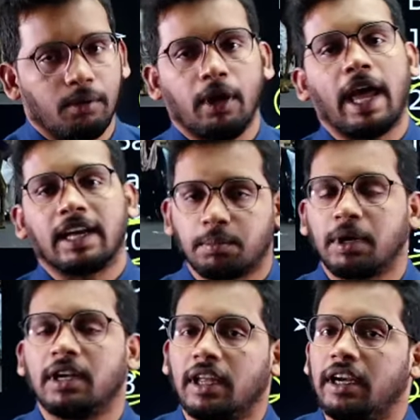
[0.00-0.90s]

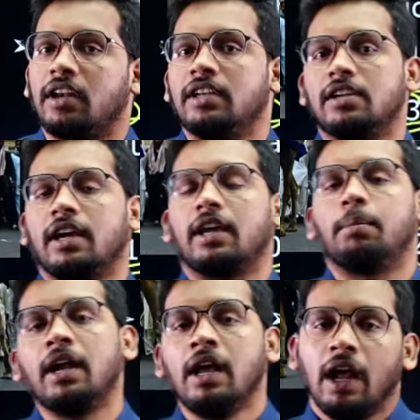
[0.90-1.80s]
accepted under the international
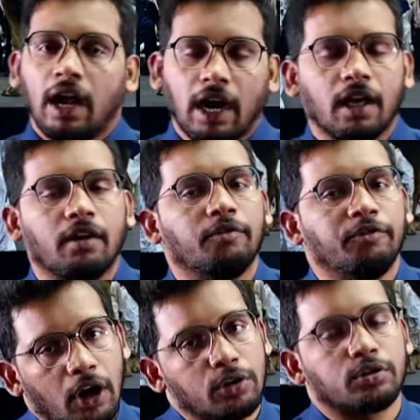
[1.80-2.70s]
agreement, and
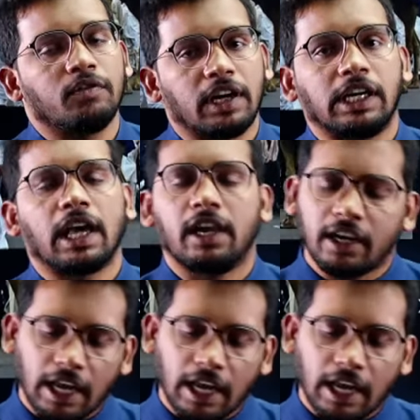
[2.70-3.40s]
we also will retaliate.